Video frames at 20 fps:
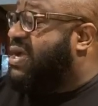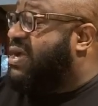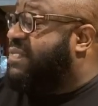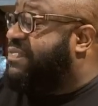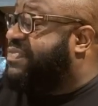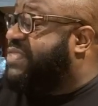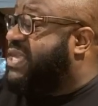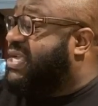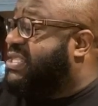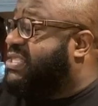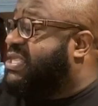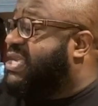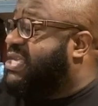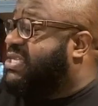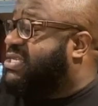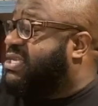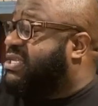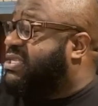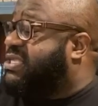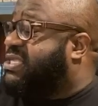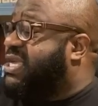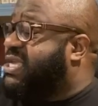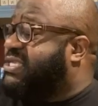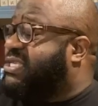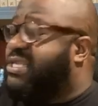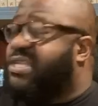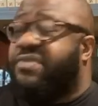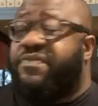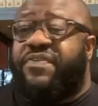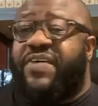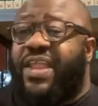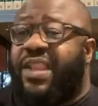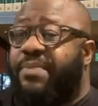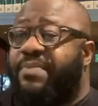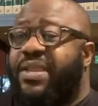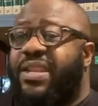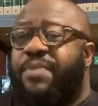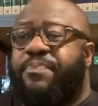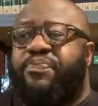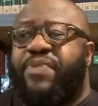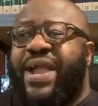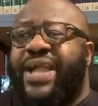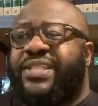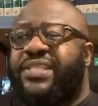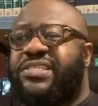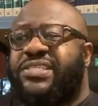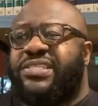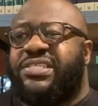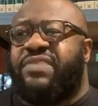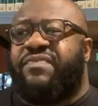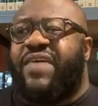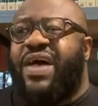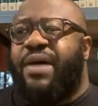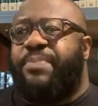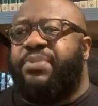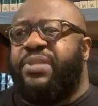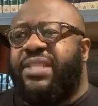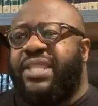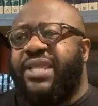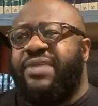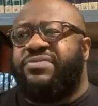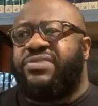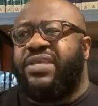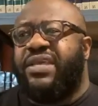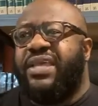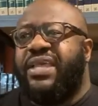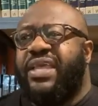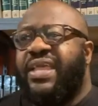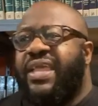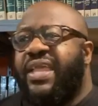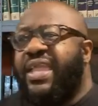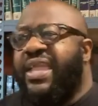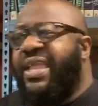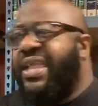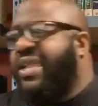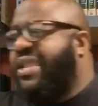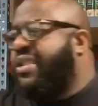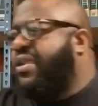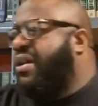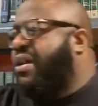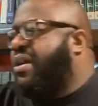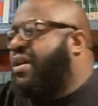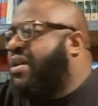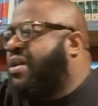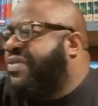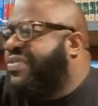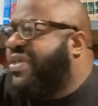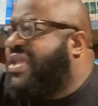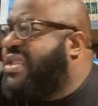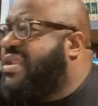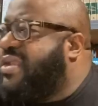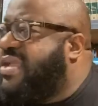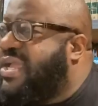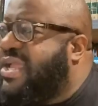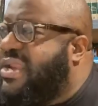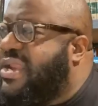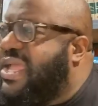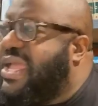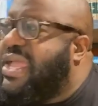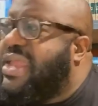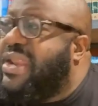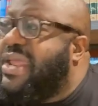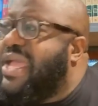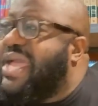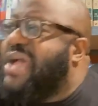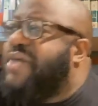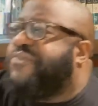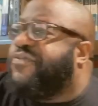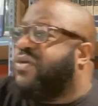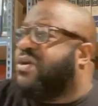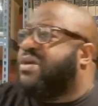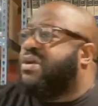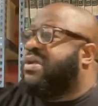These are development and practices of our beliefs in Africa.